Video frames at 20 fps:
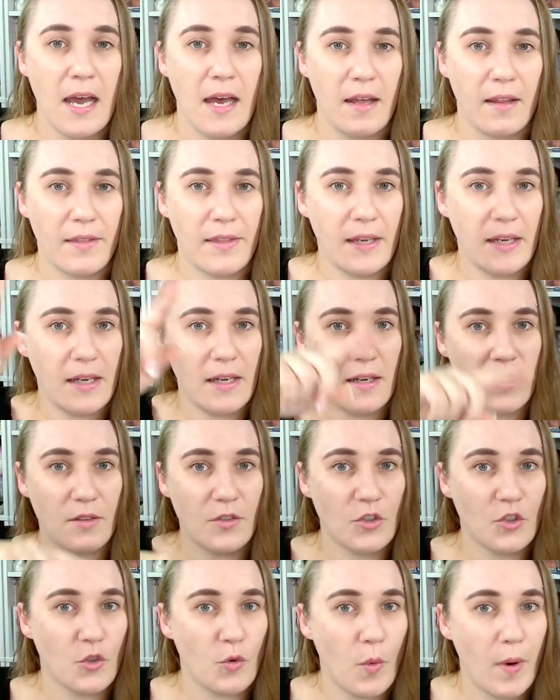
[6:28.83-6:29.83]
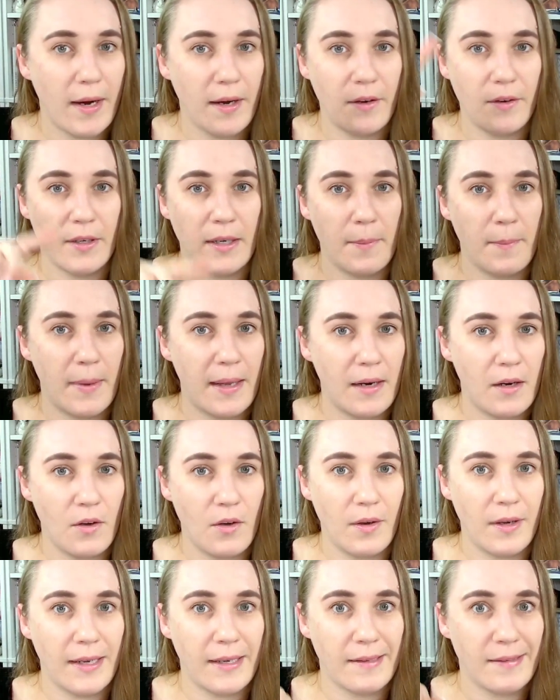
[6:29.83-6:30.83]
The square in the
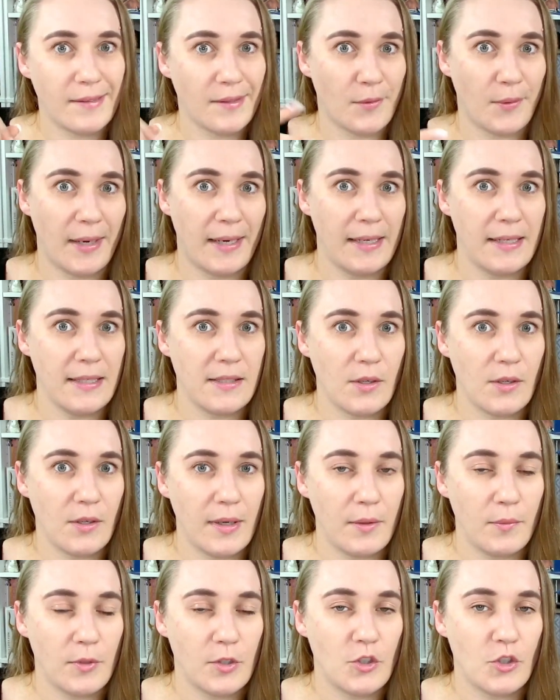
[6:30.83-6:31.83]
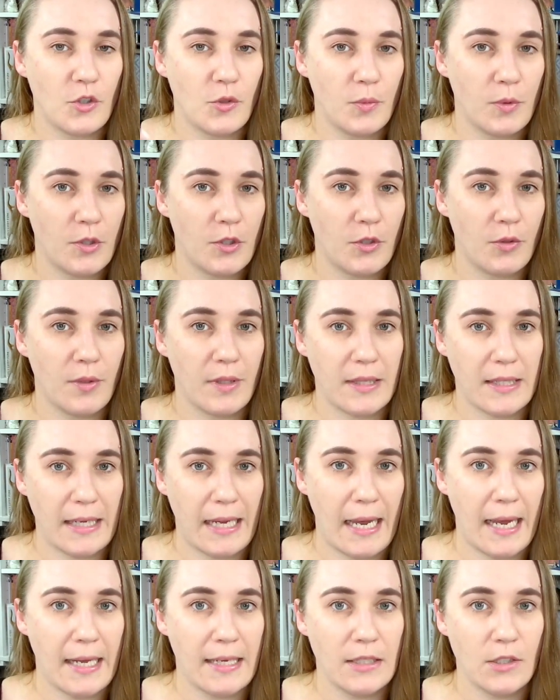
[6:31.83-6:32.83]
middle is a granny square, which you would do at
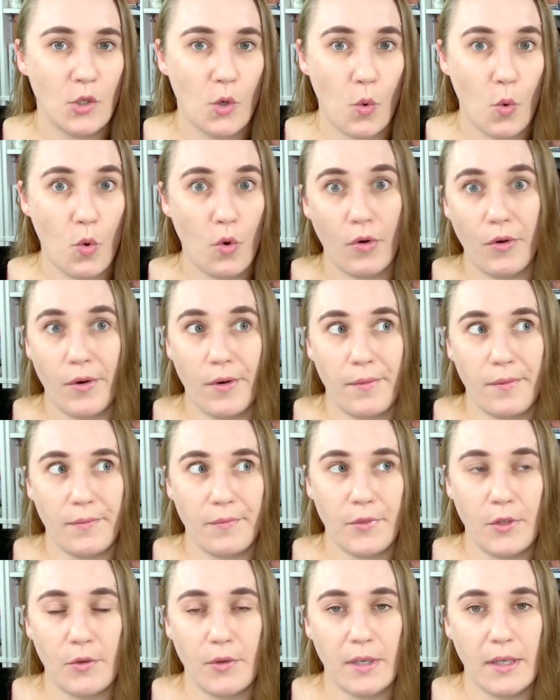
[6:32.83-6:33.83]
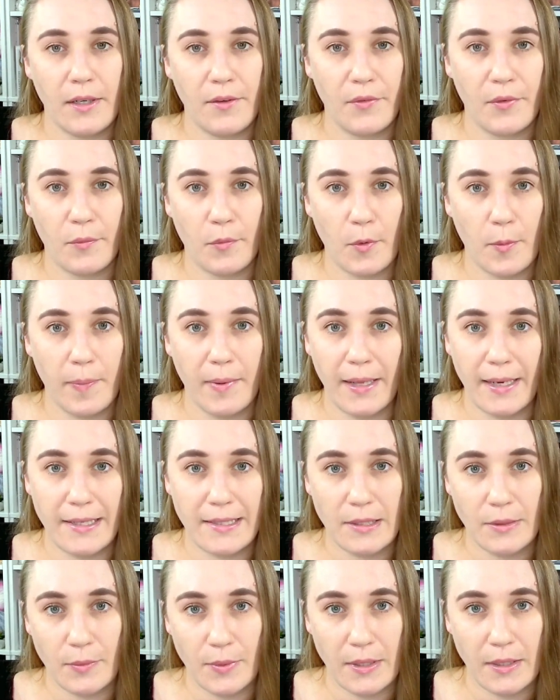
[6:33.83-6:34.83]
the end, or you could even
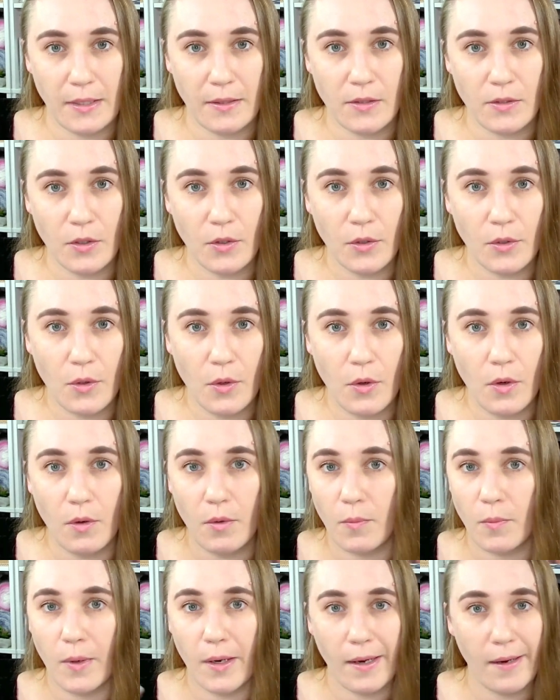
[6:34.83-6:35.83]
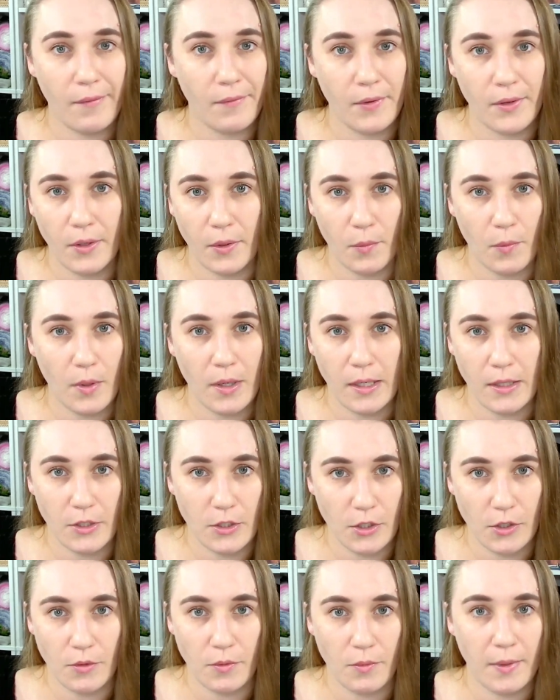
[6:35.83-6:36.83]
replace it with a circle, whatever you want to
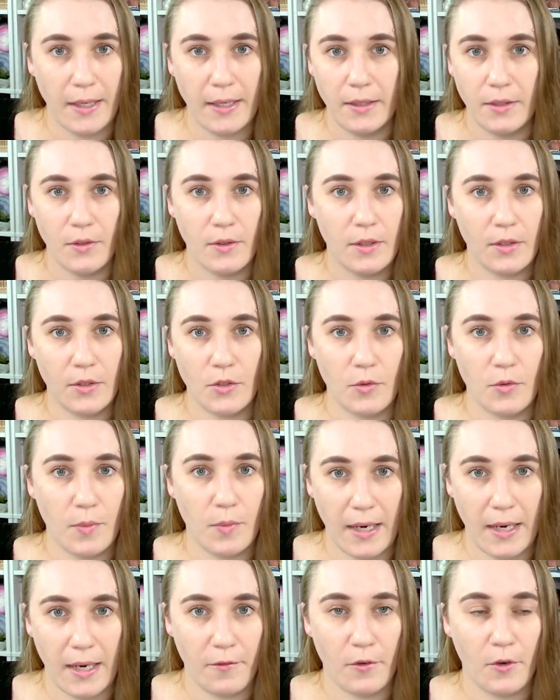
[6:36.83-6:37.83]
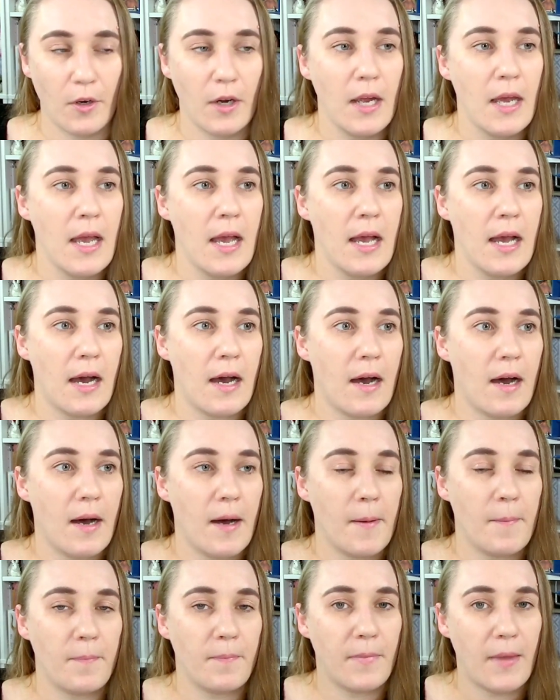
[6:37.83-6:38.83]
do, right? You can do whatever.
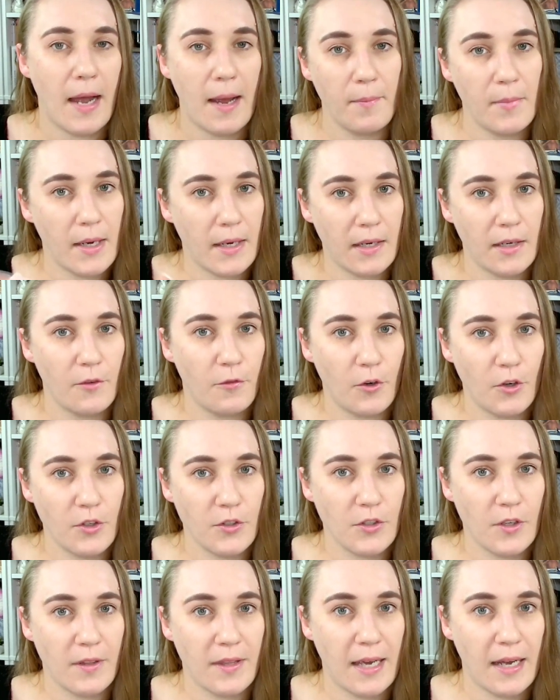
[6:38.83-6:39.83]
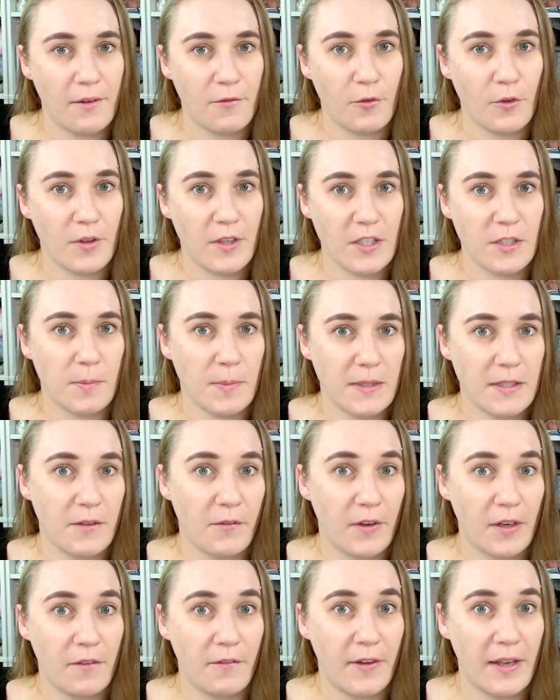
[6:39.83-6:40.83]
I'm not going to focus on that for this
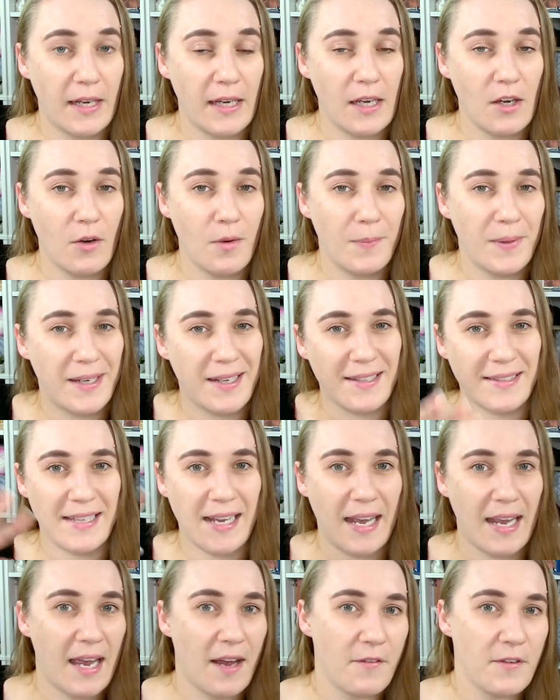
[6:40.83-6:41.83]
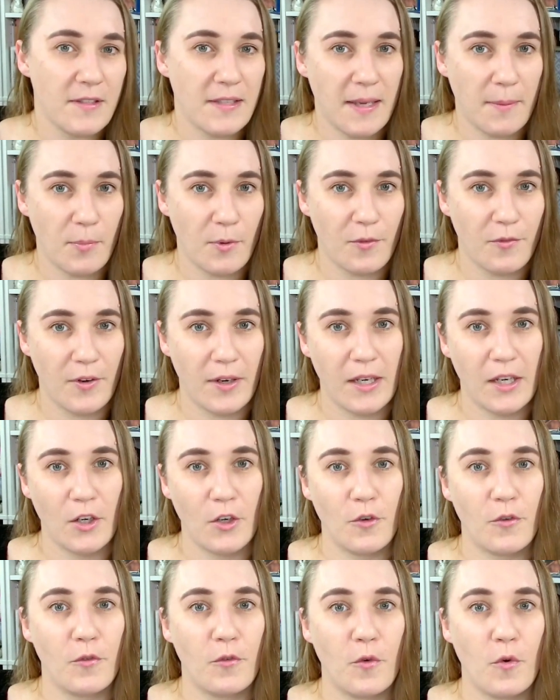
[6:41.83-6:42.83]
specific video because I have a separate
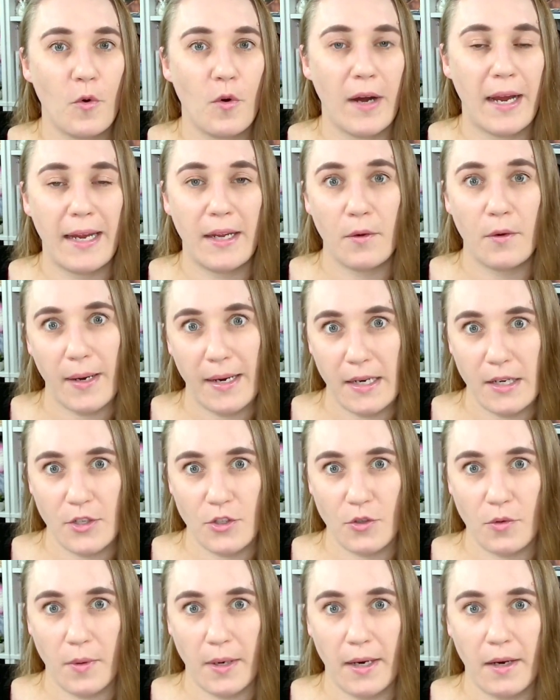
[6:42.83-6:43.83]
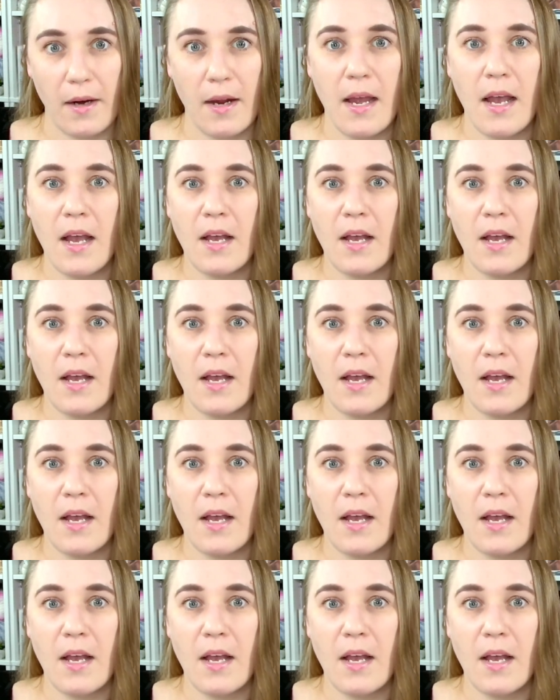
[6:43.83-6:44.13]
video for a granny square.